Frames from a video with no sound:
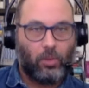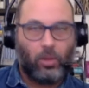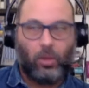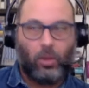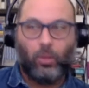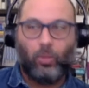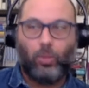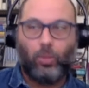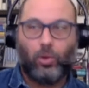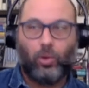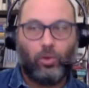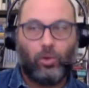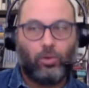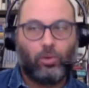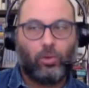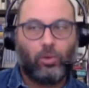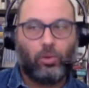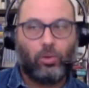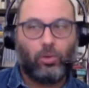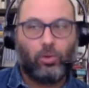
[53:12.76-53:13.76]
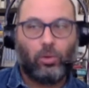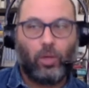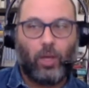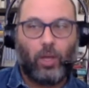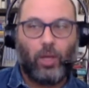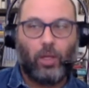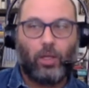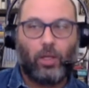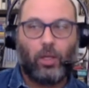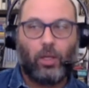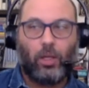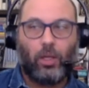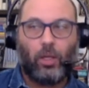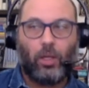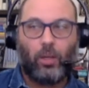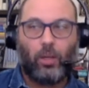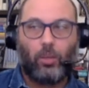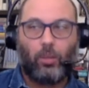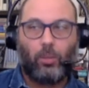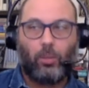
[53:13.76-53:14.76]
but also adding
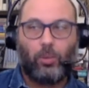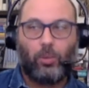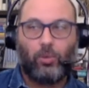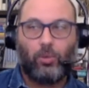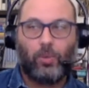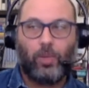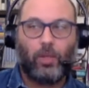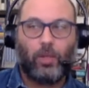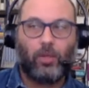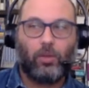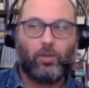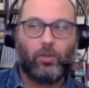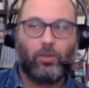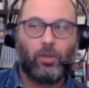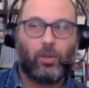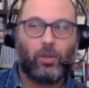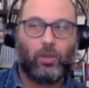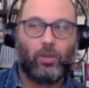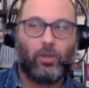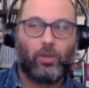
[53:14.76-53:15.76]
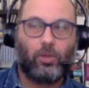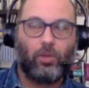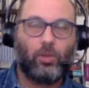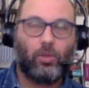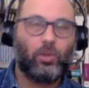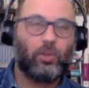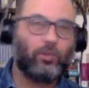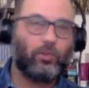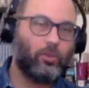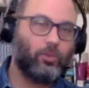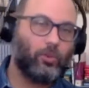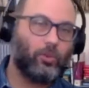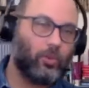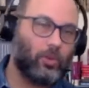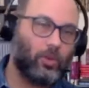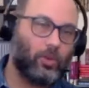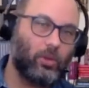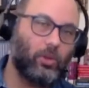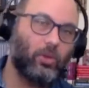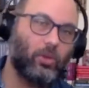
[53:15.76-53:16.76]
perspectives that don't exist
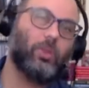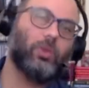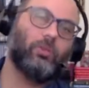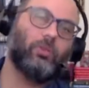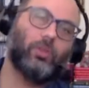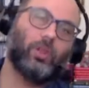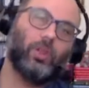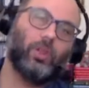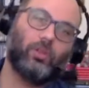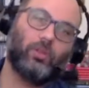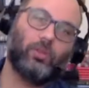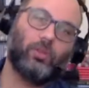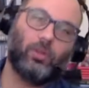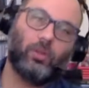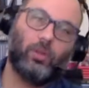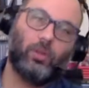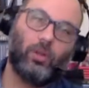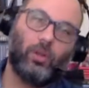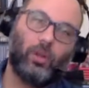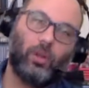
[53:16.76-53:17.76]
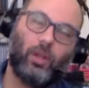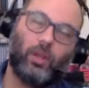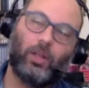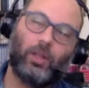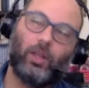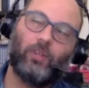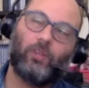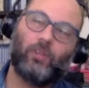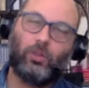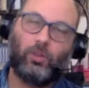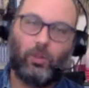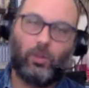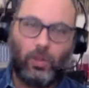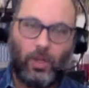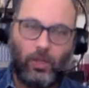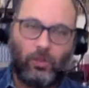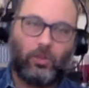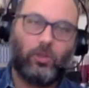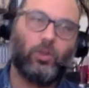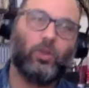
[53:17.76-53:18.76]
within European philosophy. And that's
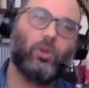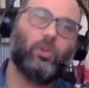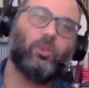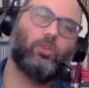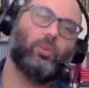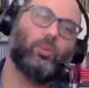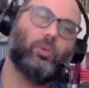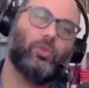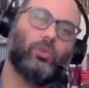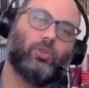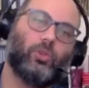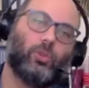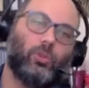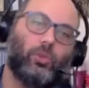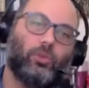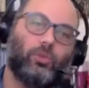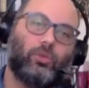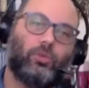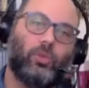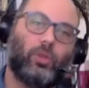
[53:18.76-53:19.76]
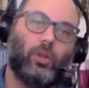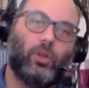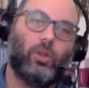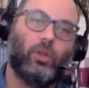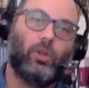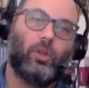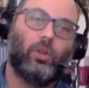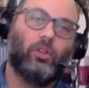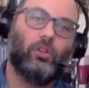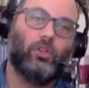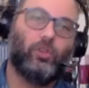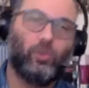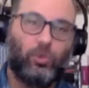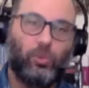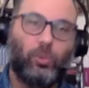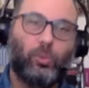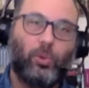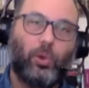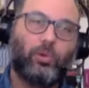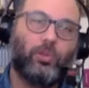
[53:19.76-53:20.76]
the contrapuntal move, is to
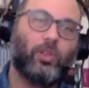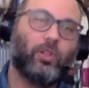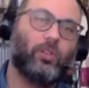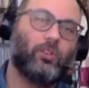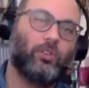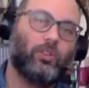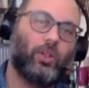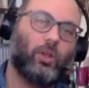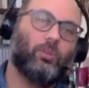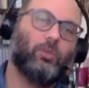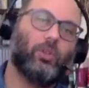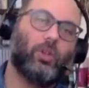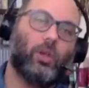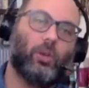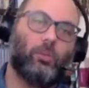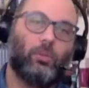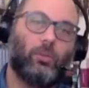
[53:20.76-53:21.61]
do both at the same time,